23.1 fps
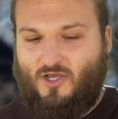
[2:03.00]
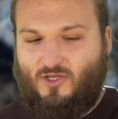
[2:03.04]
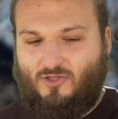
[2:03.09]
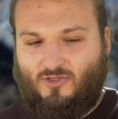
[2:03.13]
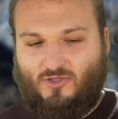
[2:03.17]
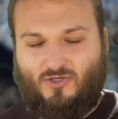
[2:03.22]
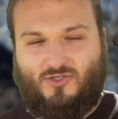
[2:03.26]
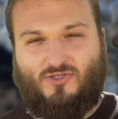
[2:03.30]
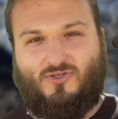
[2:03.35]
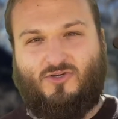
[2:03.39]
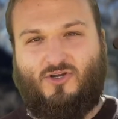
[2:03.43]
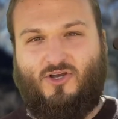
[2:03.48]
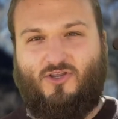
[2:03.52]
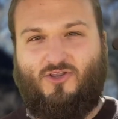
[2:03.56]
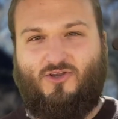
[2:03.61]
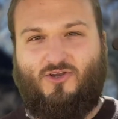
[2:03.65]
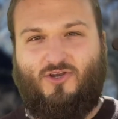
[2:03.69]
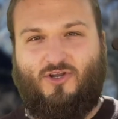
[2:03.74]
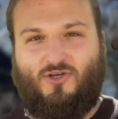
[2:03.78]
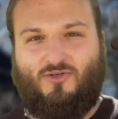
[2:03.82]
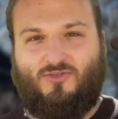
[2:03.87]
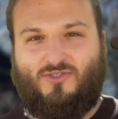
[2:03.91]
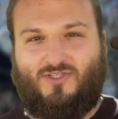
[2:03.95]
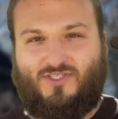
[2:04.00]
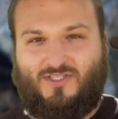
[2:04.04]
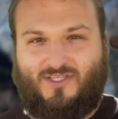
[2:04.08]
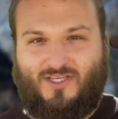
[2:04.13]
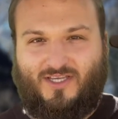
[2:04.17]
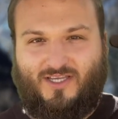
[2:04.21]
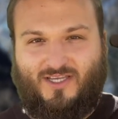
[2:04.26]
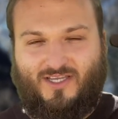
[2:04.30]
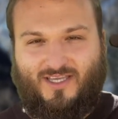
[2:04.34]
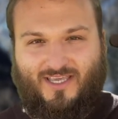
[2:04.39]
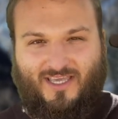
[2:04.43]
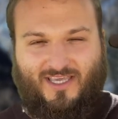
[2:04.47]
those are all the notes
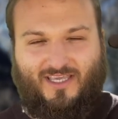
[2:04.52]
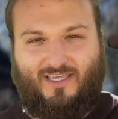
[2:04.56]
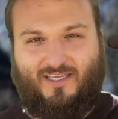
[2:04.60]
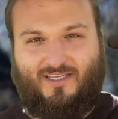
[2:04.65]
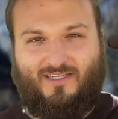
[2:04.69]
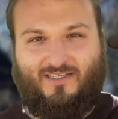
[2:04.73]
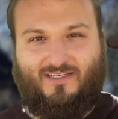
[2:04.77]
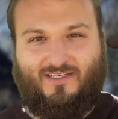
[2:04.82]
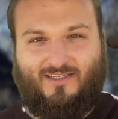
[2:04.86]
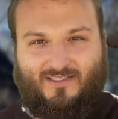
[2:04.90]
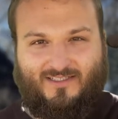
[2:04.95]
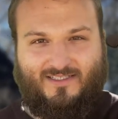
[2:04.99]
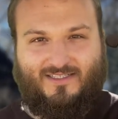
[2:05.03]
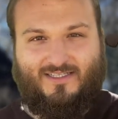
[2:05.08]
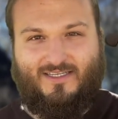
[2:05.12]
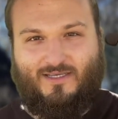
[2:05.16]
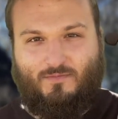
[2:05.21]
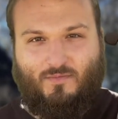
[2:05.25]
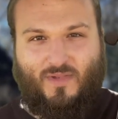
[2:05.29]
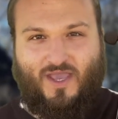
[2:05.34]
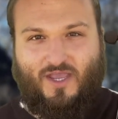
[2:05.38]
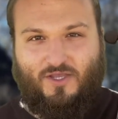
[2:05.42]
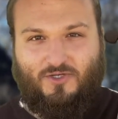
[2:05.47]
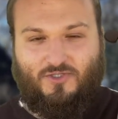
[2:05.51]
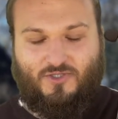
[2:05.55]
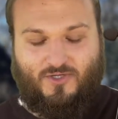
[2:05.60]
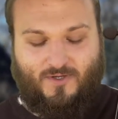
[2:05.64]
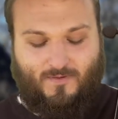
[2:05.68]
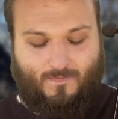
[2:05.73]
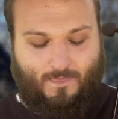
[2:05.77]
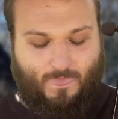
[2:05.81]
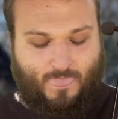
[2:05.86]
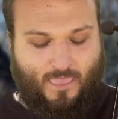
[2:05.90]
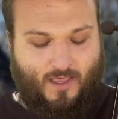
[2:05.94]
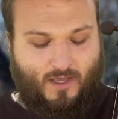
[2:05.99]
in D major.
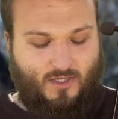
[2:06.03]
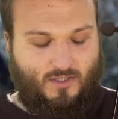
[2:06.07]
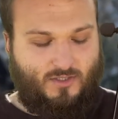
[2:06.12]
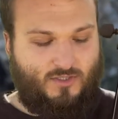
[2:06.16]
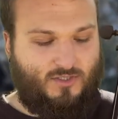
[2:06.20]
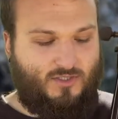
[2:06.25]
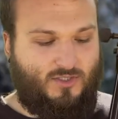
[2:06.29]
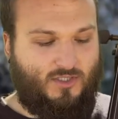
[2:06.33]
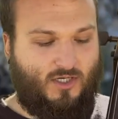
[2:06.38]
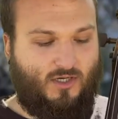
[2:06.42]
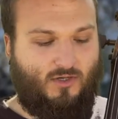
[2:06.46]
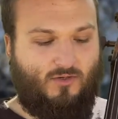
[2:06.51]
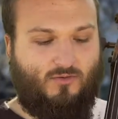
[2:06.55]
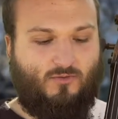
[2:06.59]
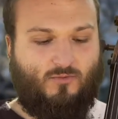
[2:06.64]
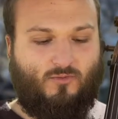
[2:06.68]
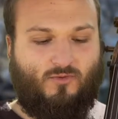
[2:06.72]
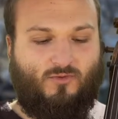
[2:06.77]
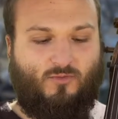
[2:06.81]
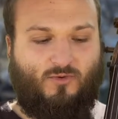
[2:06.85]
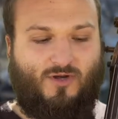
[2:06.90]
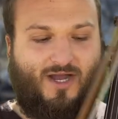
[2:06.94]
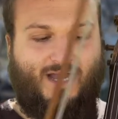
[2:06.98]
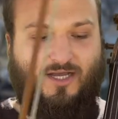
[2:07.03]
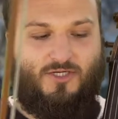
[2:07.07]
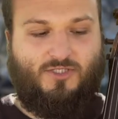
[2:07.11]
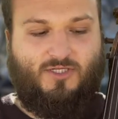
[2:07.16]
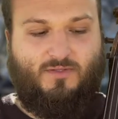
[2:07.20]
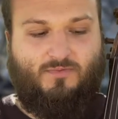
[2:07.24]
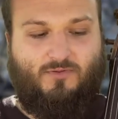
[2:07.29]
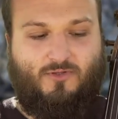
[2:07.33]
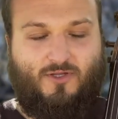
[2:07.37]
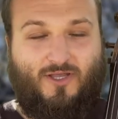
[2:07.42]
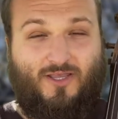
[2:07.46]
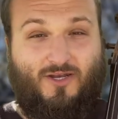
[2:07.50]
So when we're actually
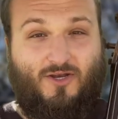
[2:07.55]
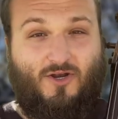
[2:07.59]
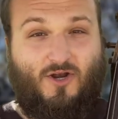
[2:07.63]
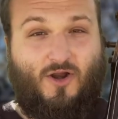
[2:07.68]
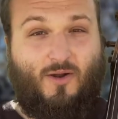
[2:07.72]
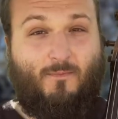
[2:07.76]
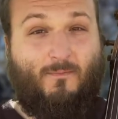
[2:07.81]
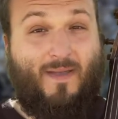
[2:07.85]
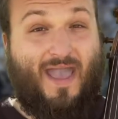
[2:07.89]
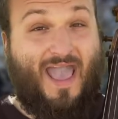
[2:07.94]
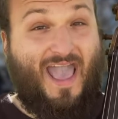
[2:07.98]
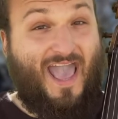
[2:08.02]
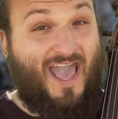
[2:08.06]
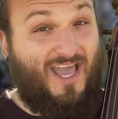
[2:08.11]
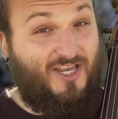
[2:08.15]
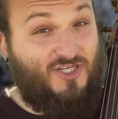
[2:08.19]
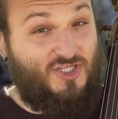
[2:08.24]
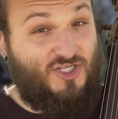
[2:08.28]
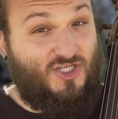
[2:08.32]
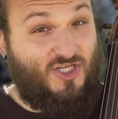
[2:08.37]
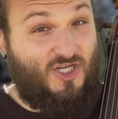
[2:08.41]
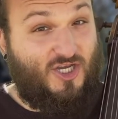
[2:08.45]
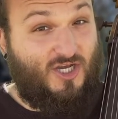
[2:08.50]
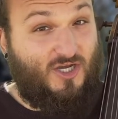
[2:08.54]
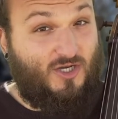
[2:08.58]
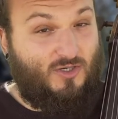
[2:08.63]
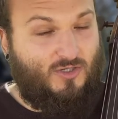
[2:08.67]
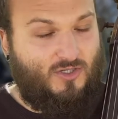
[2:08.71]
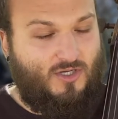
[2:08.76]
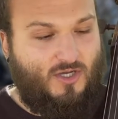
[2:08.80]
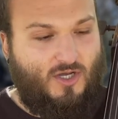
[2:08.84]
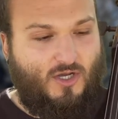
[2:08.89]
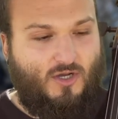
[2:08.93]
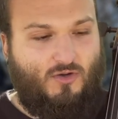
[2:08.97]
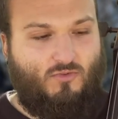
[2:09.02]
playing an arpeggio,
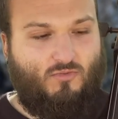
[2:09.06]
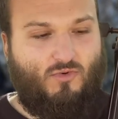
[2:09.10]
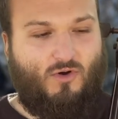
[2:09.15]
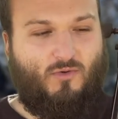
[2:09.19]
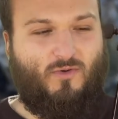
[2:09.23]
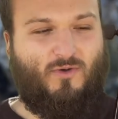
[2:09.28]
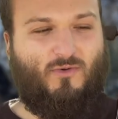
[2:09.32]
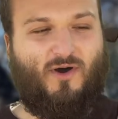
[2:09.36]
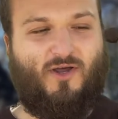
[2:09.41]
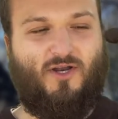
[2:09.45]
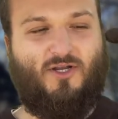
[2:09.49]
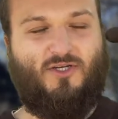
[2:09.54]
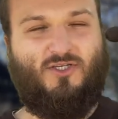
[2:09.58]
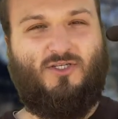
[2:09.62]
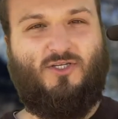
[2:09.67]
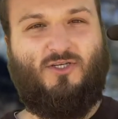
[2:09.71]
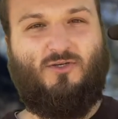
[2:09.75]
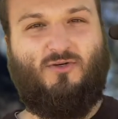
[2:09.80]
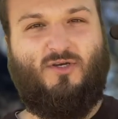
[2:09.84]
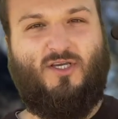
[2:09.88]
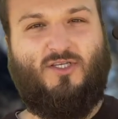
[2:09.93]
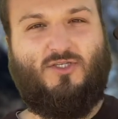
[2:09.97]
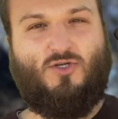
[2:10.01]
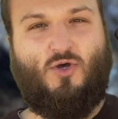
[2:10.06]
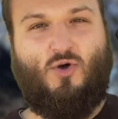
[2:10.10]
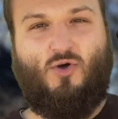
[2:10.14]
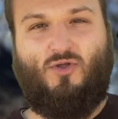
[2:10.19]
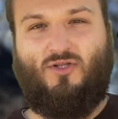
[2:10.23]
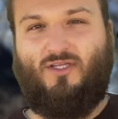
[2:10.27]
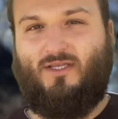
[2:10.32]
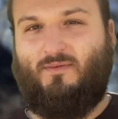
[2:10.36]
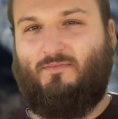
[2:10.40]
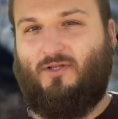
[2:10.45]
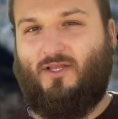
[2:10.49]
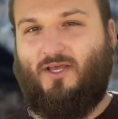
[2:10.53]
what we want to do is
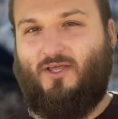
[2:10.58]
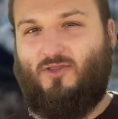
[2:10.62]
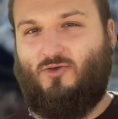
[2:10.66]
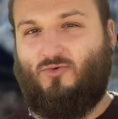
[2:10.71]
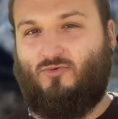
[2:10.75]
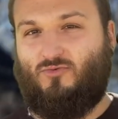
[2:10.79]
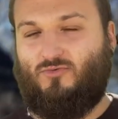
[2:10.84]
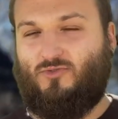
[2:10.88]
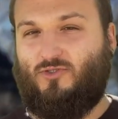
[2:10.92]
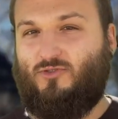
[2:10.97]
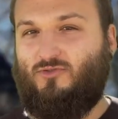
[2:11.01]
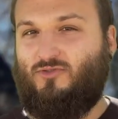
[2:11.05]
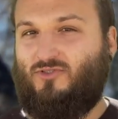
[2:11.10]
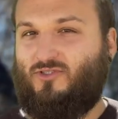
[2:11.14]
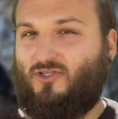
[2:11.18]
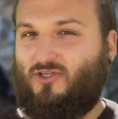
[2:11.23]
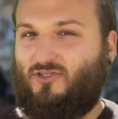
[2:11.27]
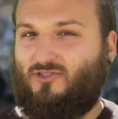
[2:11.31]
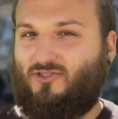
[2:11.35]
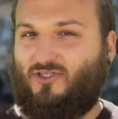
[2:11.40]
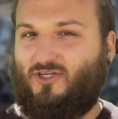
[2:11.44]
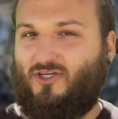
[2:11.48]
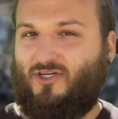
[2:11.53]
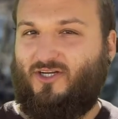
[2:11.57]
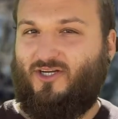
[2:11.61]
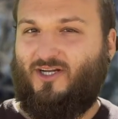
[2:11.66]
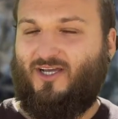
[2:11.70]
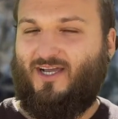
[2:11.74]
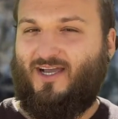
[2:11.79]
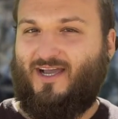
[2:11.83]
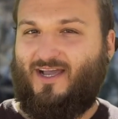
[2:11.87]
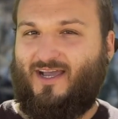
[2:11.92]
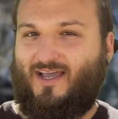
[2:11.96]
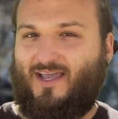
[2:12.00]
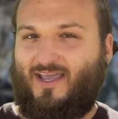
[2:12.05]
only play the root, the 3rd,
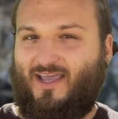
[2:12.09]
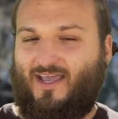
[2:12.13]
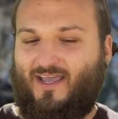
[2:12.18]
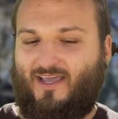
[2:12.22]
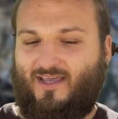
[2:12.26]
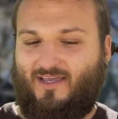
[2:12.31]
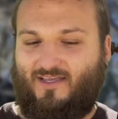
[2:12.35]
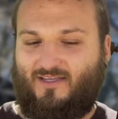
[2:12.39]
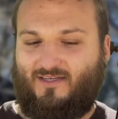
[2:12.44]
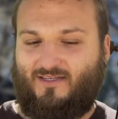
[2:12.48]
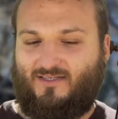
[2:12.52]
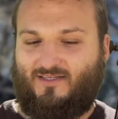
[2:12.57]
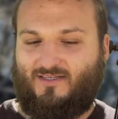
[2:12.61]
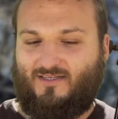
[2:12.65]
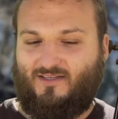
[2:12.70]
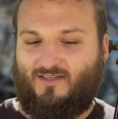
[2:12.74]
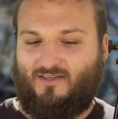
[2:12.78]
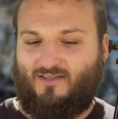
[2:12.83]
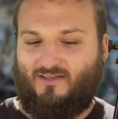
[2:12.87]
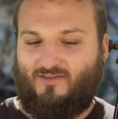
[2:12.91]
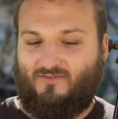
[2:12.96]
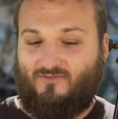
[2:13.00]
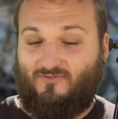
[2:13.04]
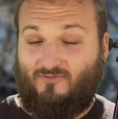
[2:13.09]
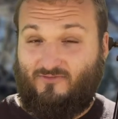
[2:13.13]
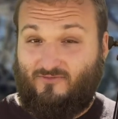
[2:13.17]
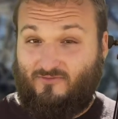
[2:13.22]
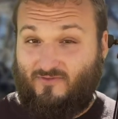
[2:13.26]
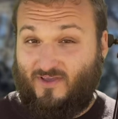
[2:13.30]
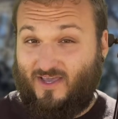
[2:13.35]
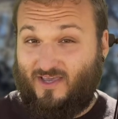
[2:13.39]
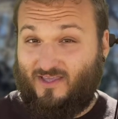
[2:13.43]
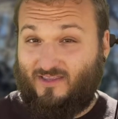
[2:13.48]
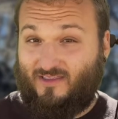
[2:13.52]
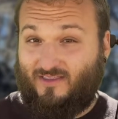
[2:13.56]
and the
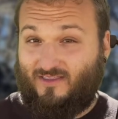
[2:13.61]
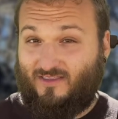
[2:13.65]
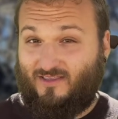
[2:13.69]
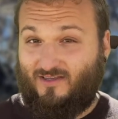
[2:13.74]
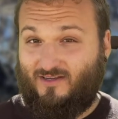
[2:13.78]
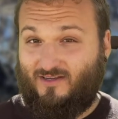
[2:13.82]
5th,